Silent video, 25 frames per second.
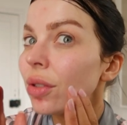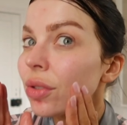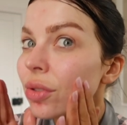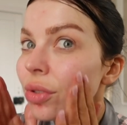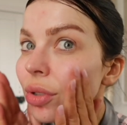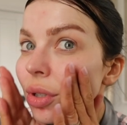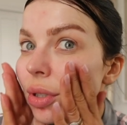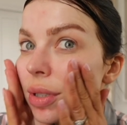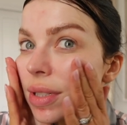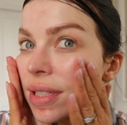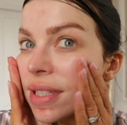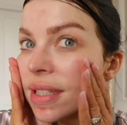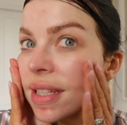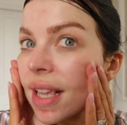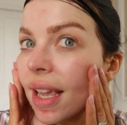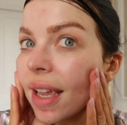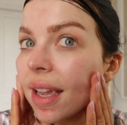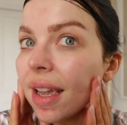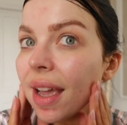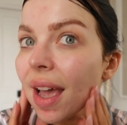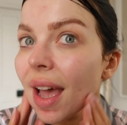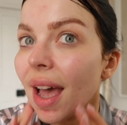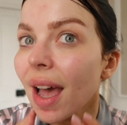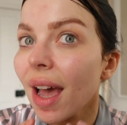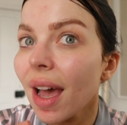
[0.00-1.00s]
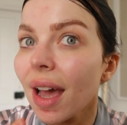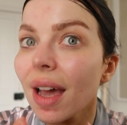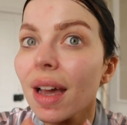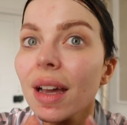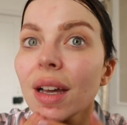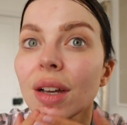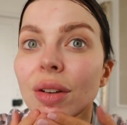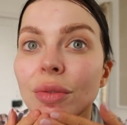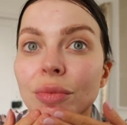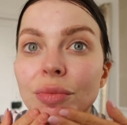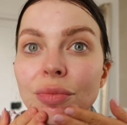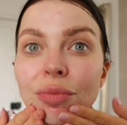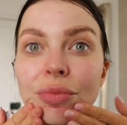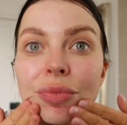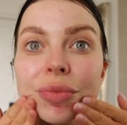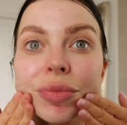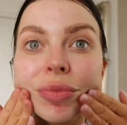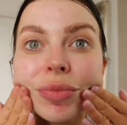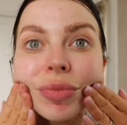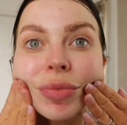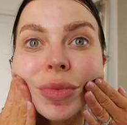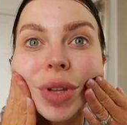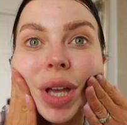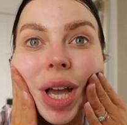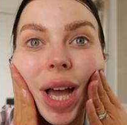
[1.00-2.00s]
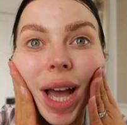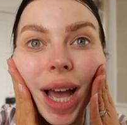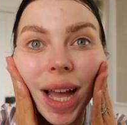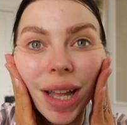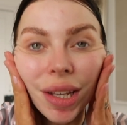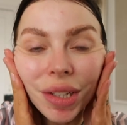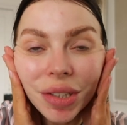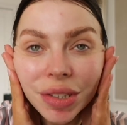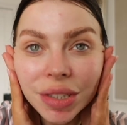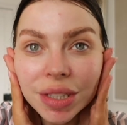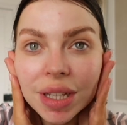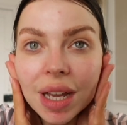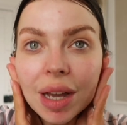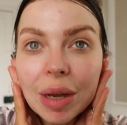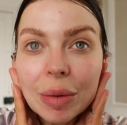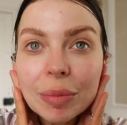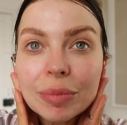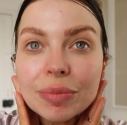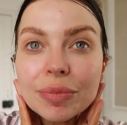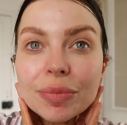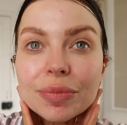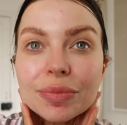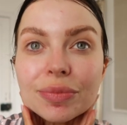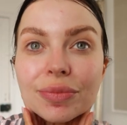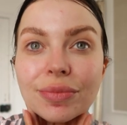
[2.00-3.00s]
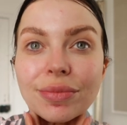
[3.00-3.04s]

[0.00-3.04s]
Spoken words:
good skincare, and